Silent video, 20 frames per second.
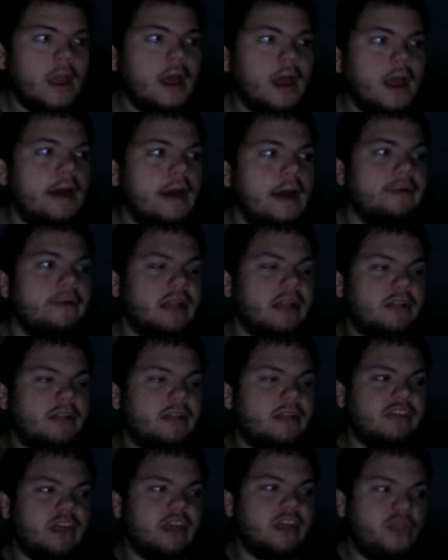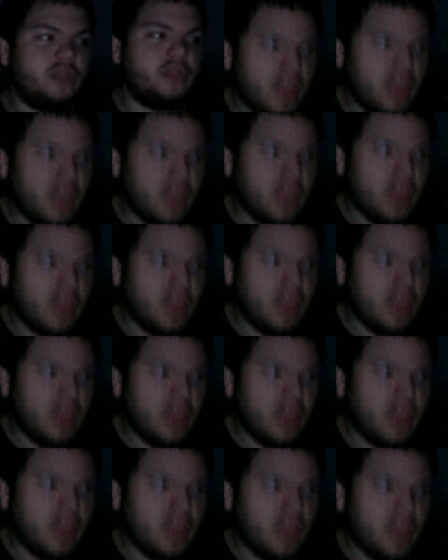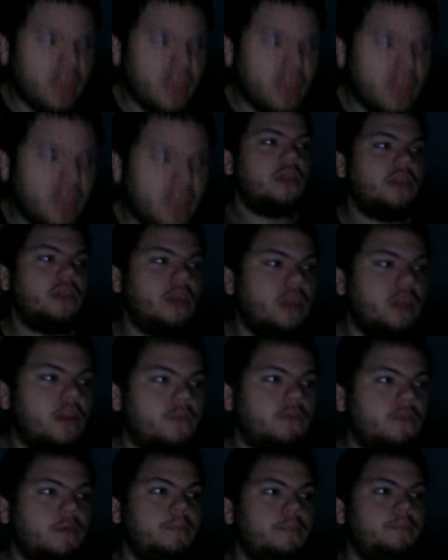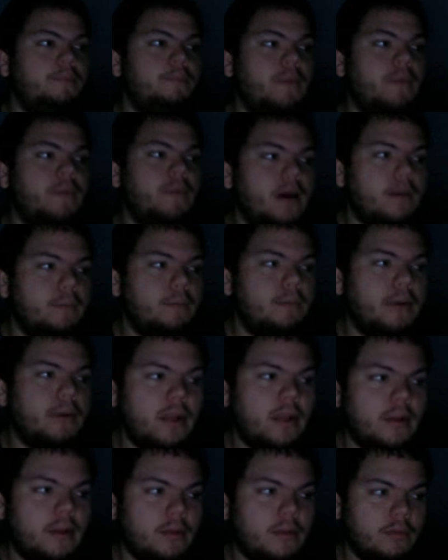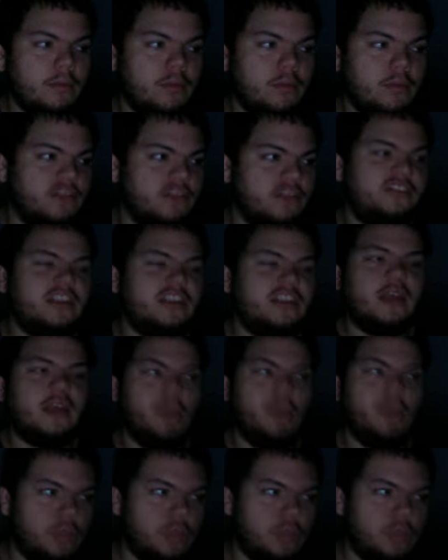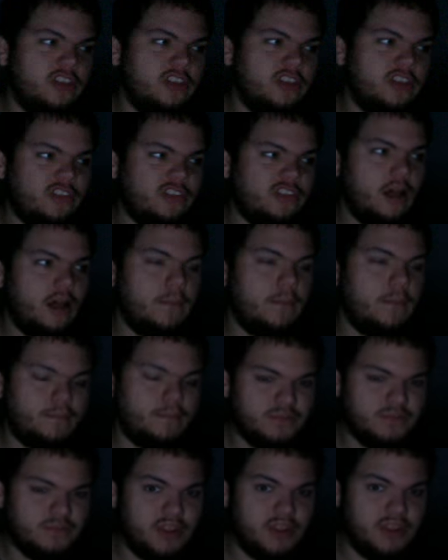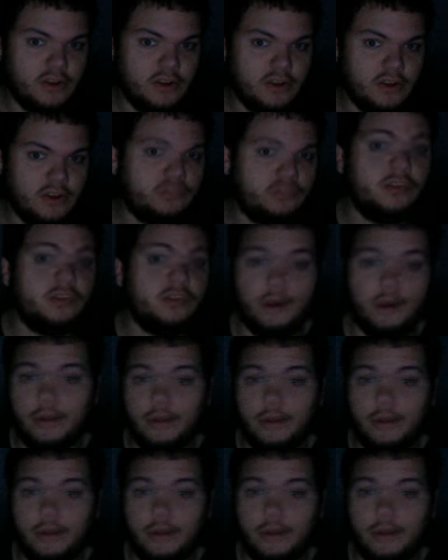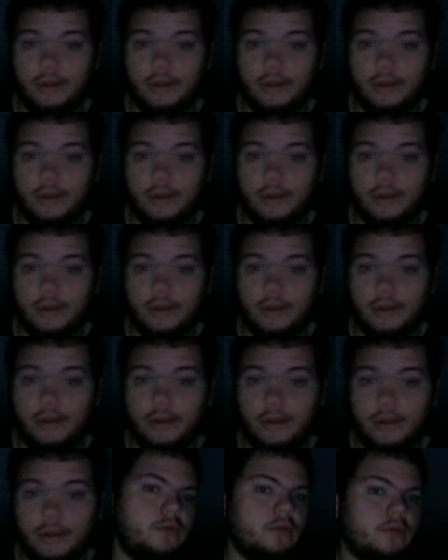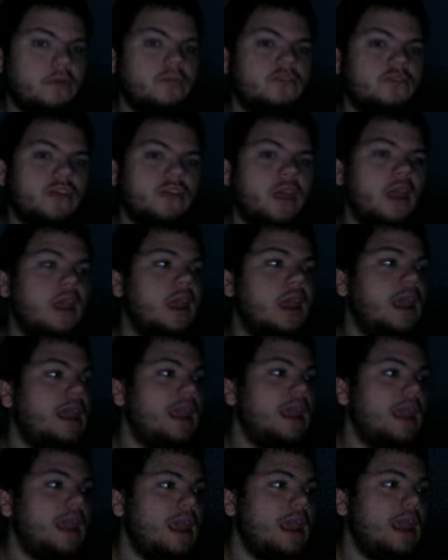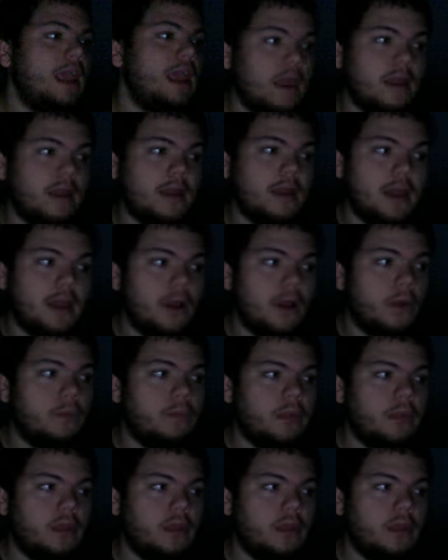I would like to say thank you. And thank you for sticking with this year's 31 Days of Horror Film Reviews. And I hope that